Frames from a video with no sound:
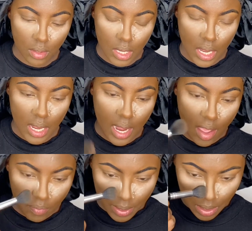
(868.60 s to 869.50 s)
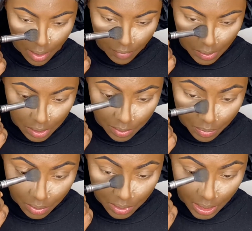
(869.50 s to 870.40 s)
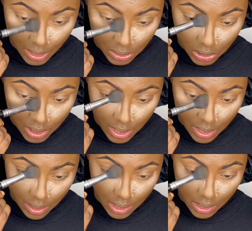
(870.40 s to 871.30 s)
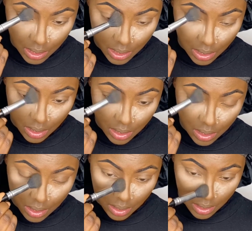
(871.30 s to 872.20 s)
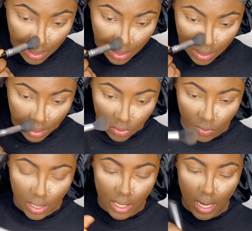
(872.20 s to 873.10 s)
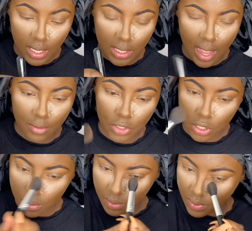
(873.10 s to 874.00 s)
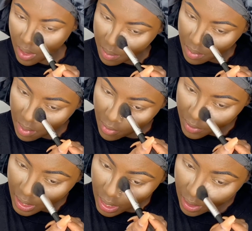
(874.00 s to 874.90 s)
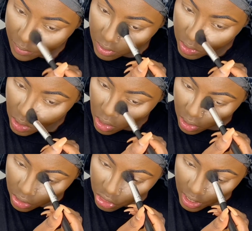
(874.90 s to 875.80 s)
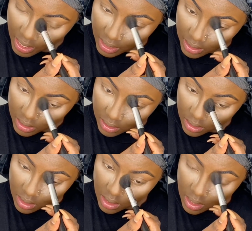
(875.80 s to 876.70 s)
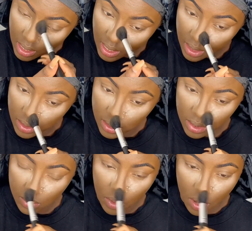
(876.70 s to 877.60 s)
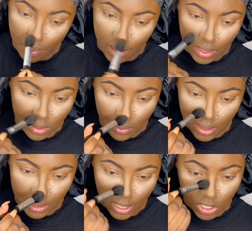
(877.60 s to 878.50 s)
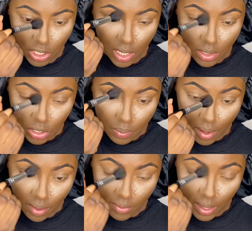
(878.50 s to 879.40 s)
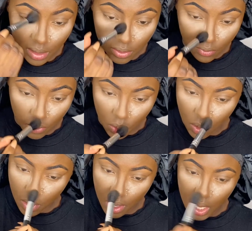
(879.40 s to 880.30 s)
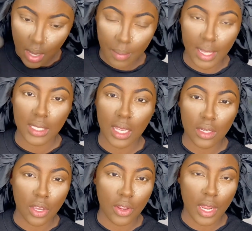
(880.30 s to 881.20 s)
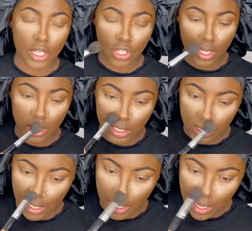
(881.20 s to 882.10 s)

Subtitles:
And I have been loving this bronzer actually. It's really nice. I have two of them. I think I have the darker shade in this as well, but this one is actually just perfect for my skin tone, as you can see.